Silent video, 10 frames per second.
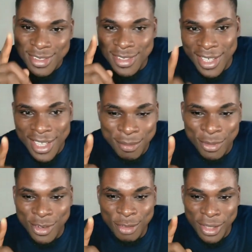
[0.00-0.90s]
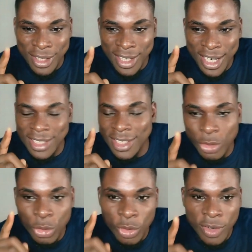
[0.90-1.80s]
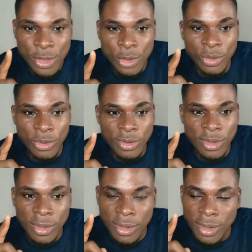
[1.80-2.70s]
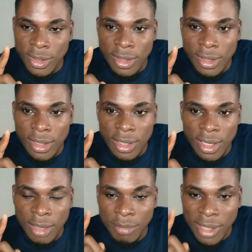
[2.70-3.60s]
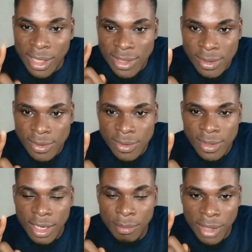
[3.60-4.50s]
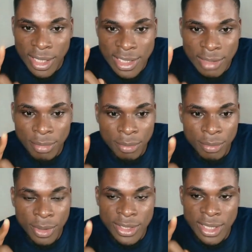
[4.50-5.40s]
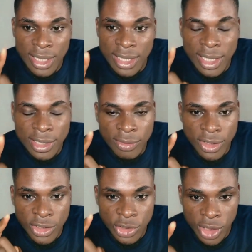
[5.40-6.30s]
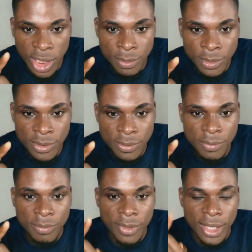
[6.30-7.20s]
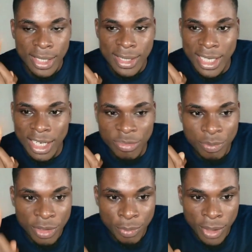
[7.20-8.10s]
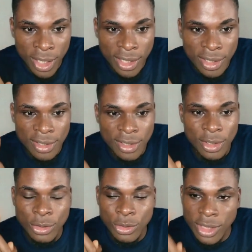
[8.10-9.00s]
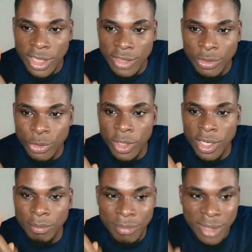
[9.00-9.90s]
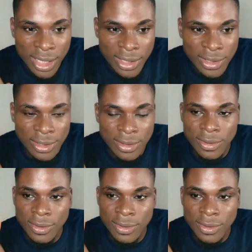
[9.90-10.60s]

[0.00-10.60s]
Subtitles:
I'm going to be handing you over to amazing members and leaders of these tribes that have prepared to give you an amazing